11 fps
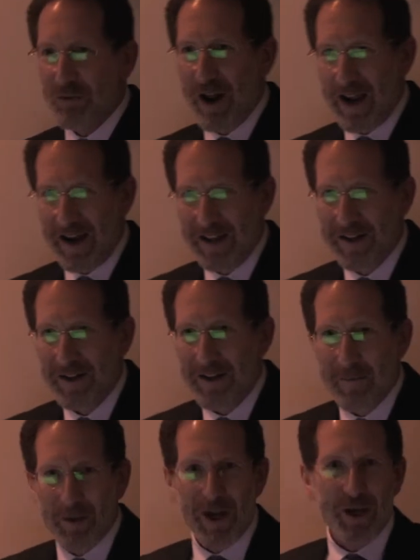rating
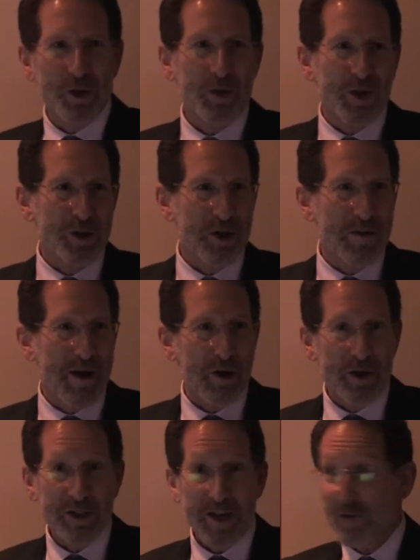because you were concerned about
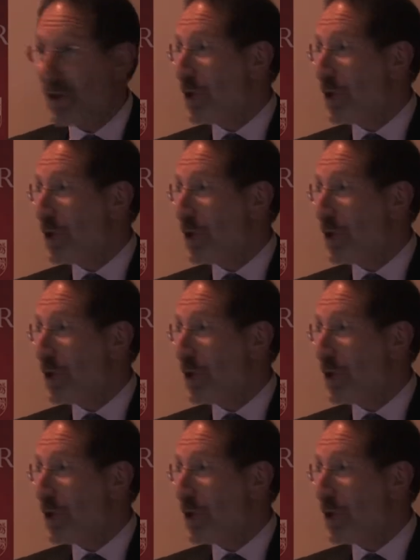her safety.